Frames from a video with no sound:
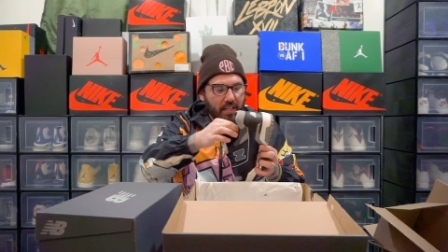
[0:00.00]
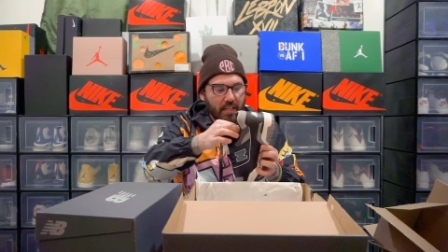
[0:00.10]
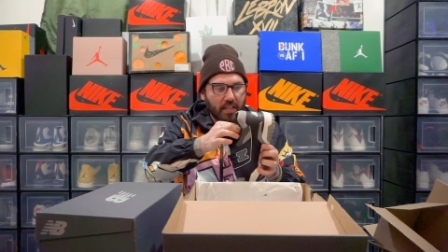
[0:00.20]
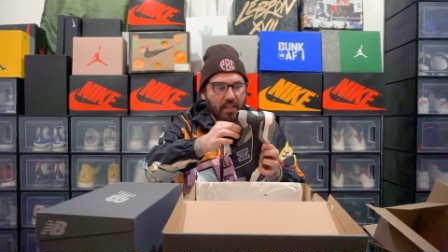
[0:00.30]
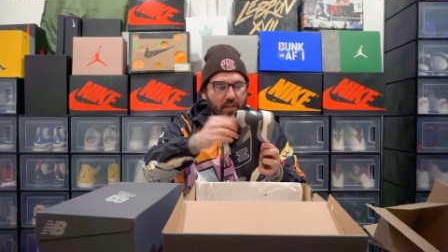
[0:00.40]

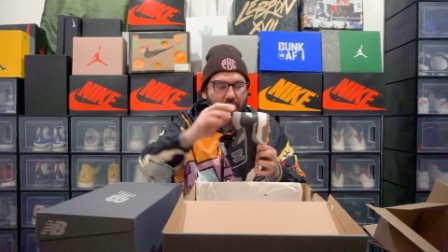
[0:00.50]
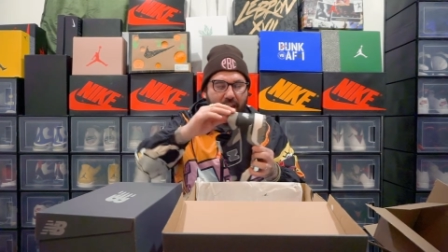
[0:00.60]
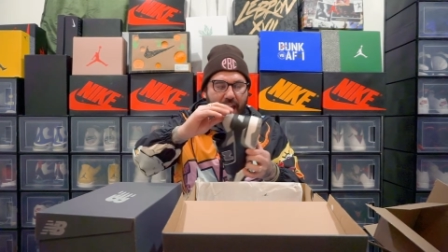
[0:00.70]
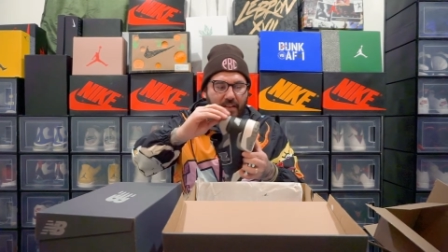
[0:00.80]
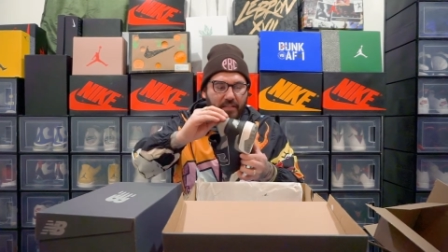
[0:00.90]
You know,
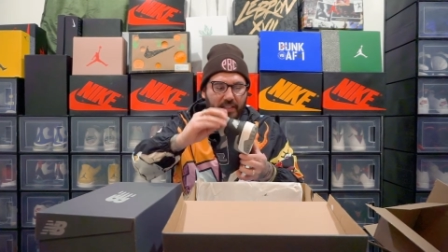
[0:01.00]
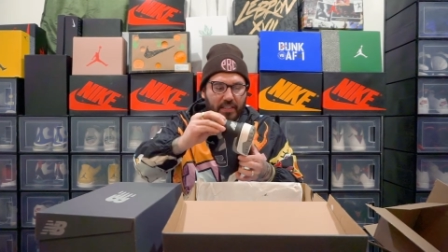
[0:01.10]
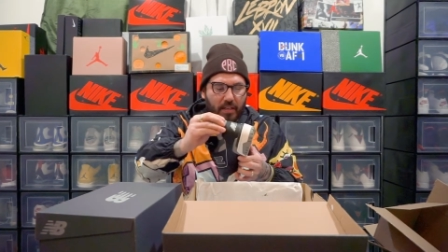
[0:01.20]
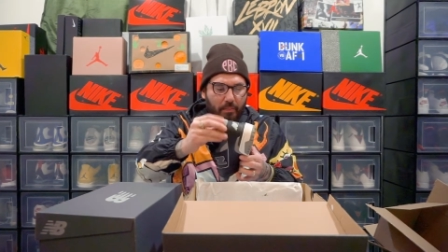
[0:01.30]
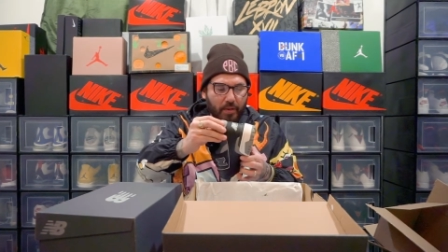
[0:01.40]

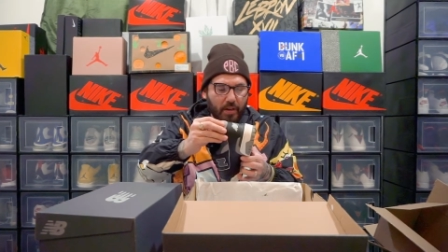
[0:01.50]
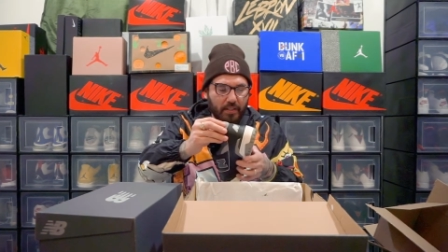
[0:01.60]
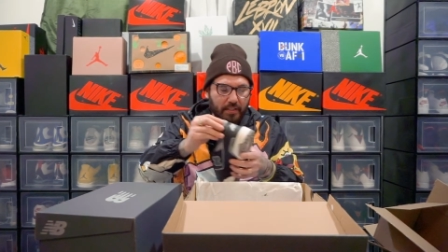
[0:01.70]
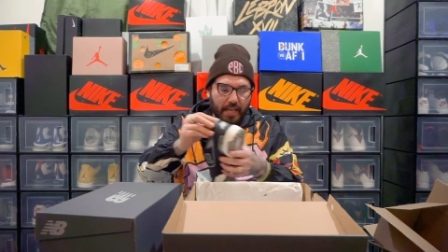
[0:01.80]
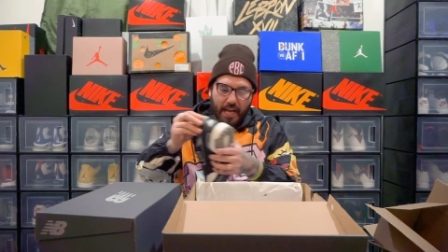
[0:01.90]
canvasy up here on
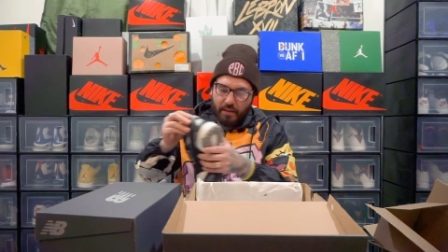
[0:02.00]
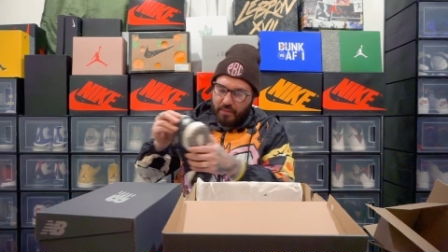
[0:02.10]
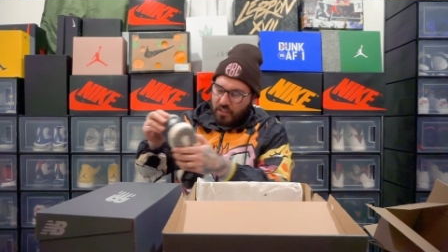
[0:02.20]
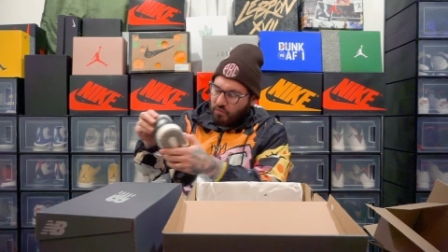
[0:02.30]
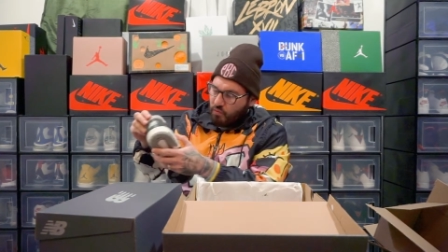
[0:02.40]
top.
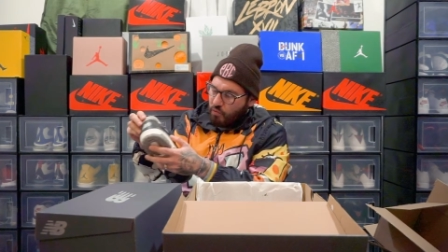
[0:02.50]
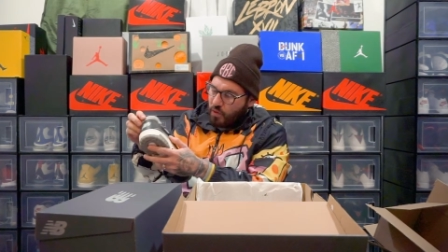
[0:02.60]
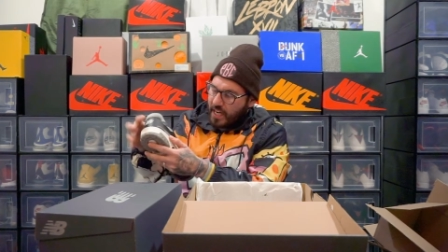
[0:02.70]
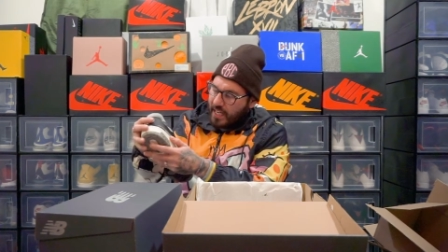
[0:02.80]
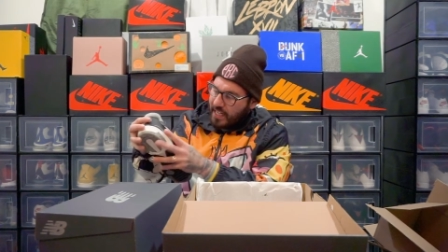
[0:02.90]
This
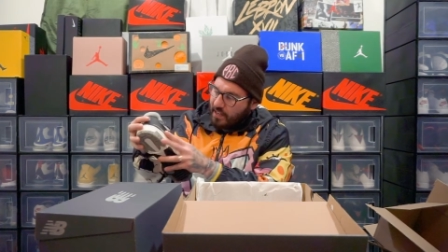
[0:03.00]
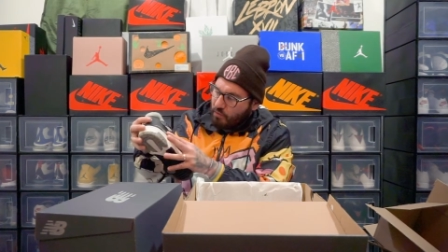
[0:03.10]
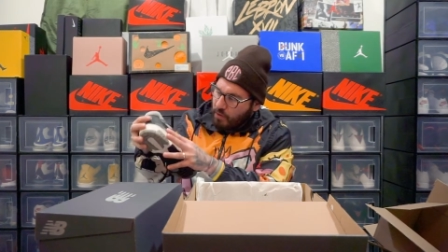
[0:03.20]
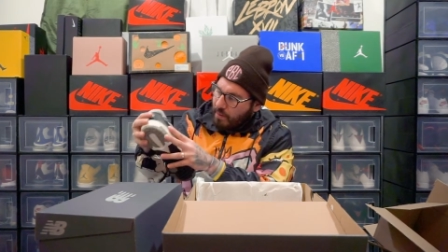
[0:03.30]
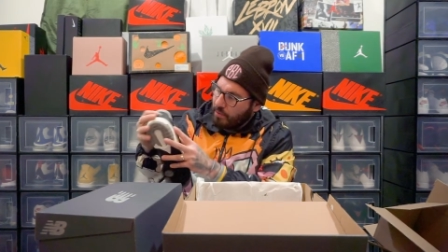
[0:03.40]
ruggedy
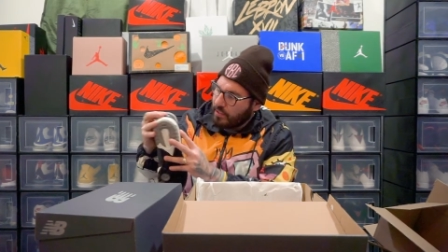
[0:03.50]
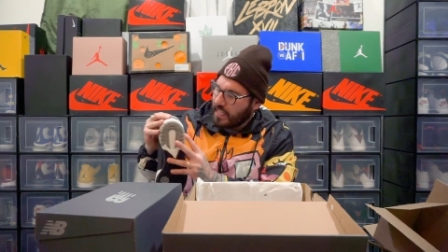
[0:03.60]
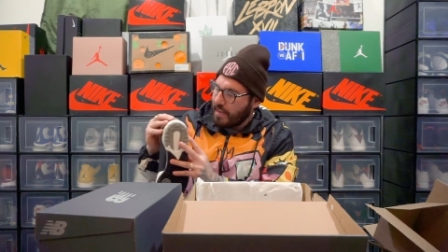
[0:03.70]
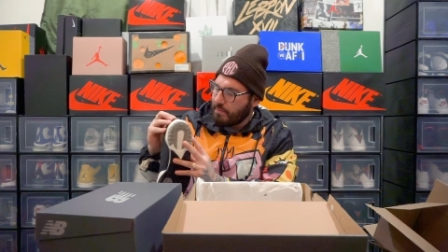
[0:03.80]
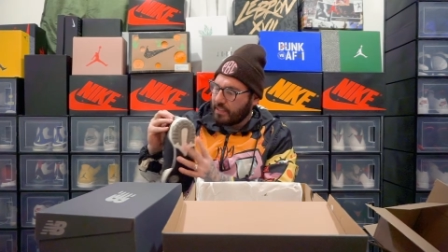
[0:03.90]
rubber
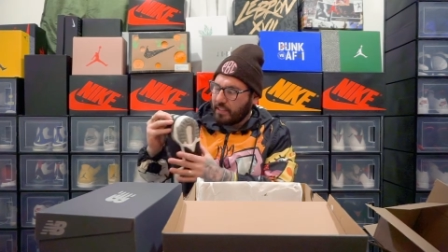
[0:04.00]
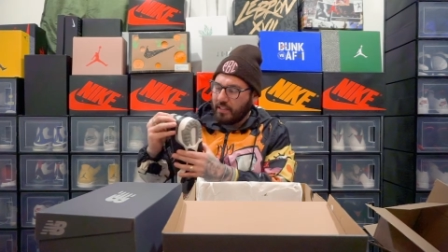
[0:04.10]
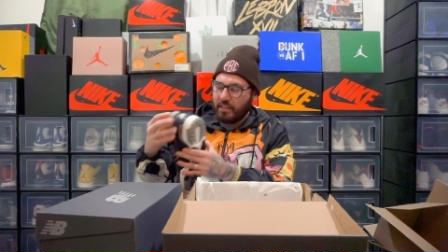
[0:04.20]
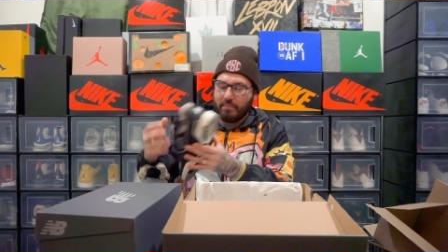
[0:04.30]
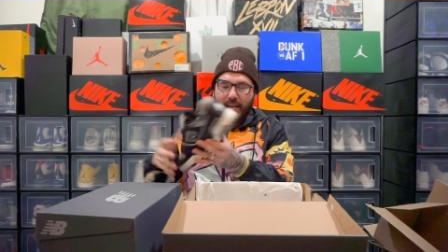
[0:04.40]
type
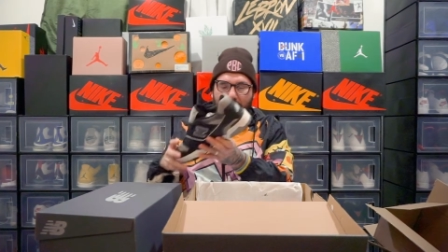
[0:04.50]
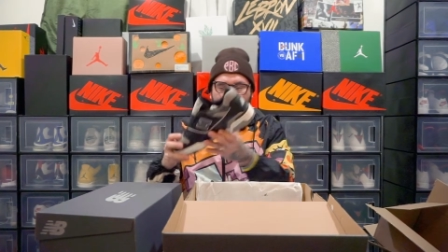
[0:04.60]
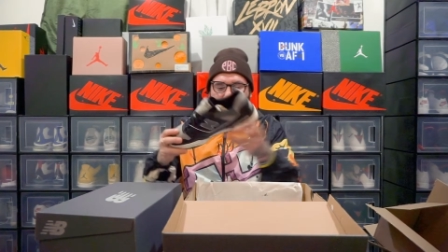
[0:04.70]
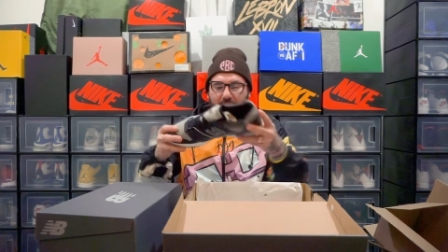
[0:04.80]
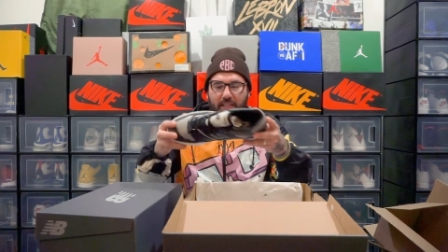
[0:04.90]
material. Man,
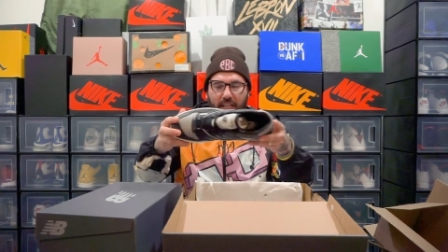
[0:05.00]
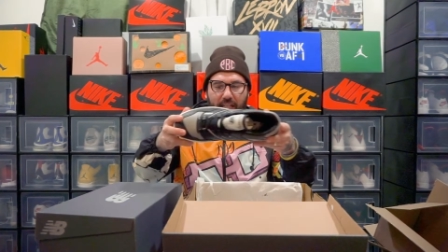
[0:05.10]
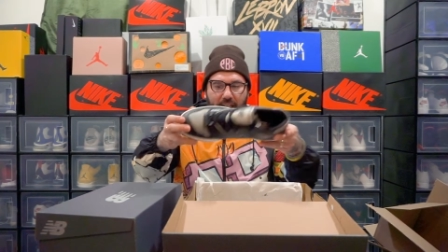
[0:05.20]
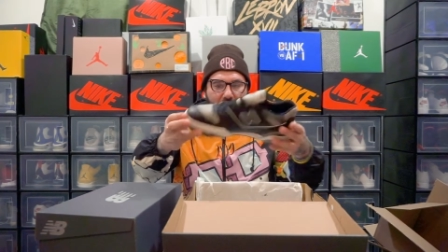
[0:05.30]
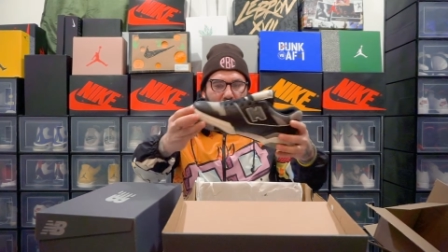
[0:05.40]
this is
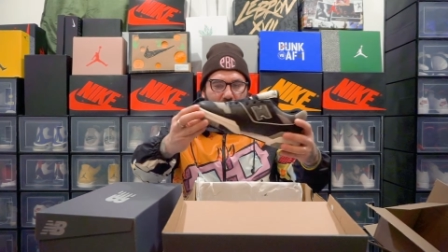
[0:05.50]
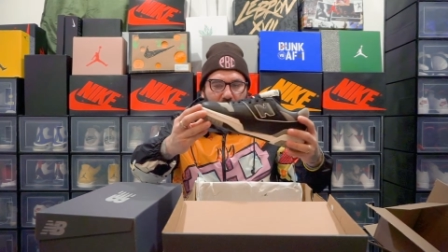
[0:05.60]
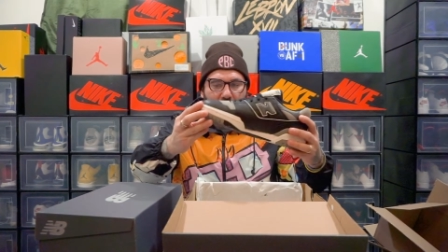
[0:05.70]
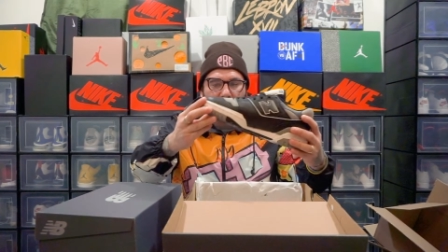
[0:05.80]
clean, dude.